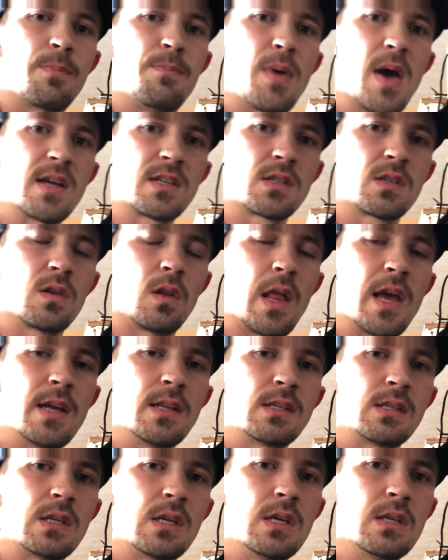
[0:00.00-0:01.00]
best late
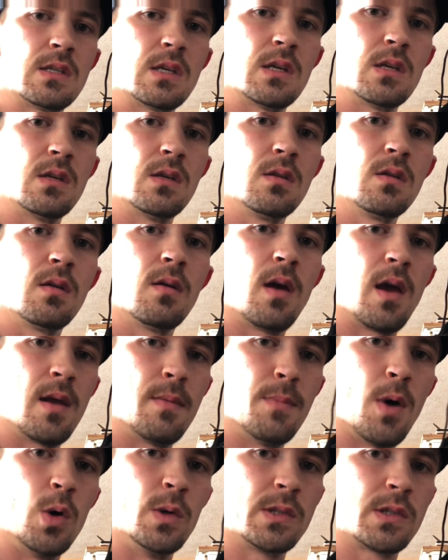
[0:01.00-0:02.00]
season and
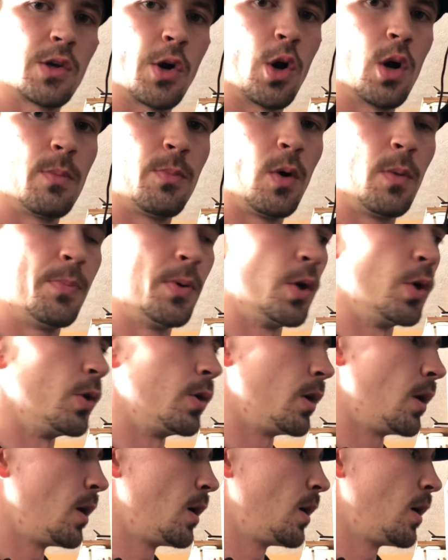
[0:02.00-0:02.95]
most durable boot.